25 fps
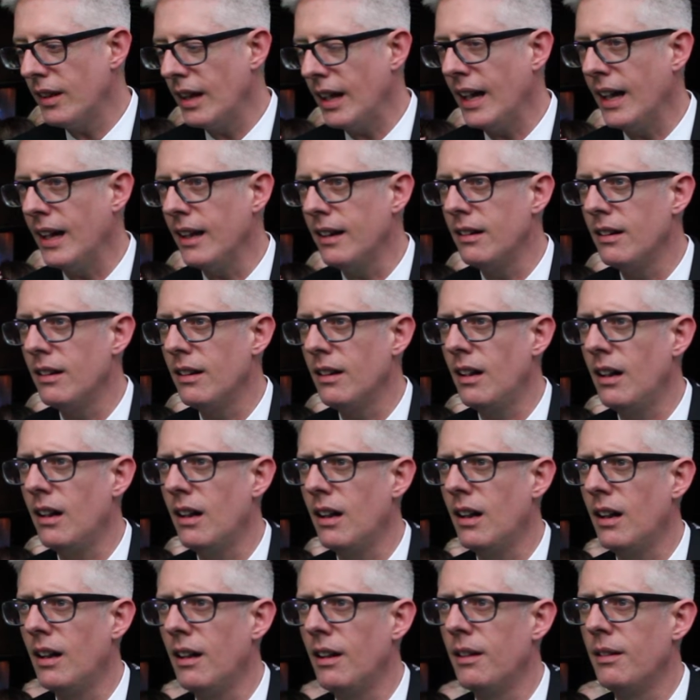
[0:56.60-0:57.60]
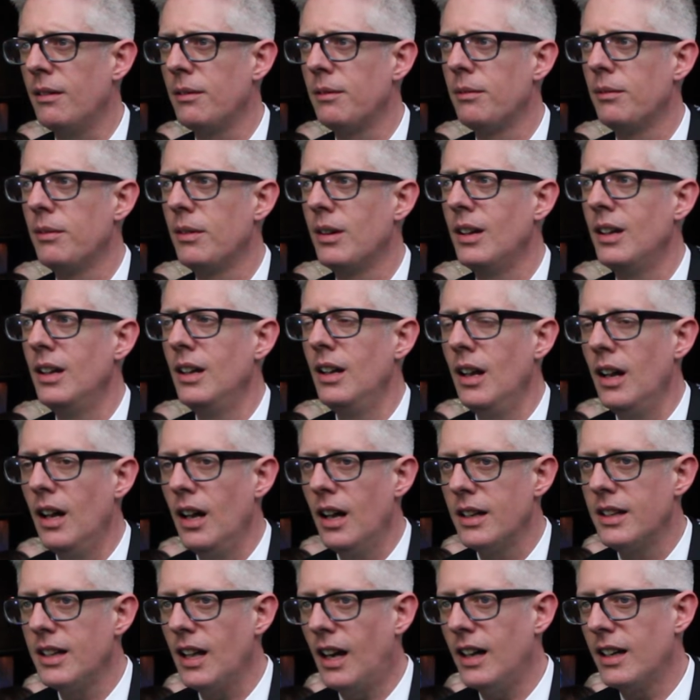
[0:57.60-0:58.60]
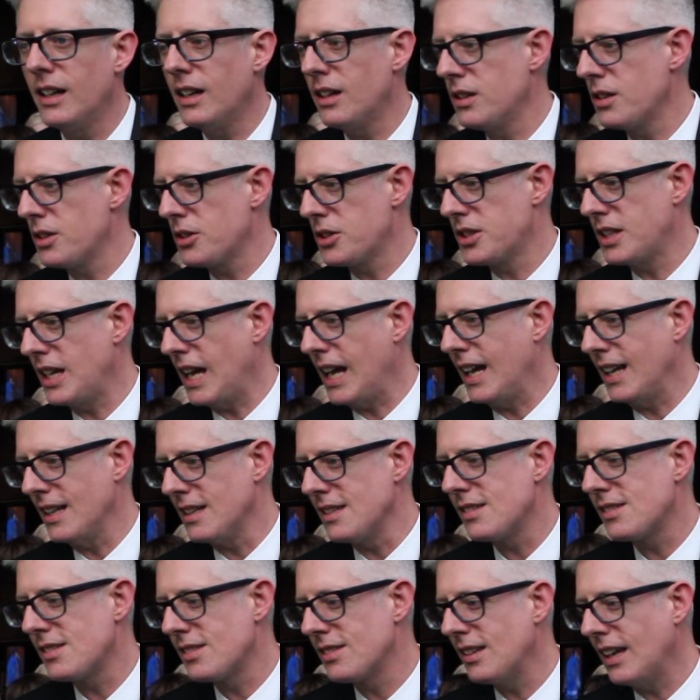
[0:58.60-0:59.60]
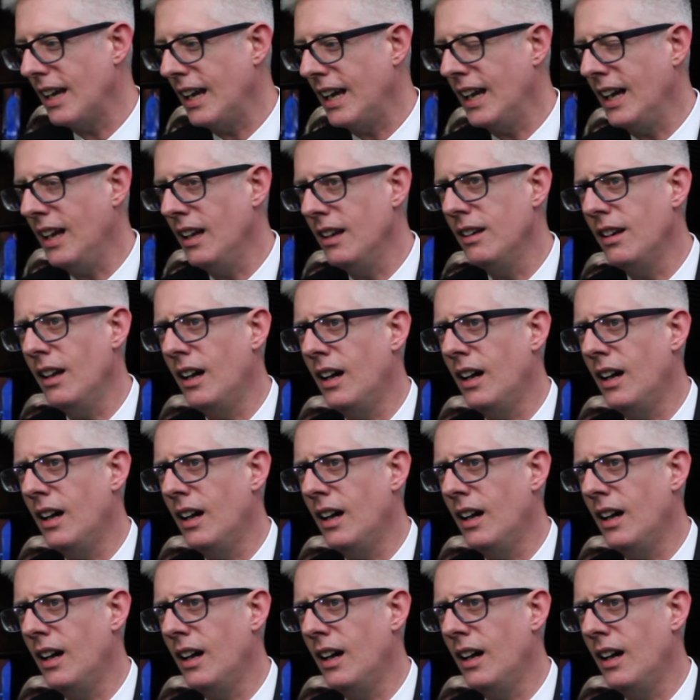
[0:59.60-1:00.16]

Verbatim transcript: that uh, God understands, and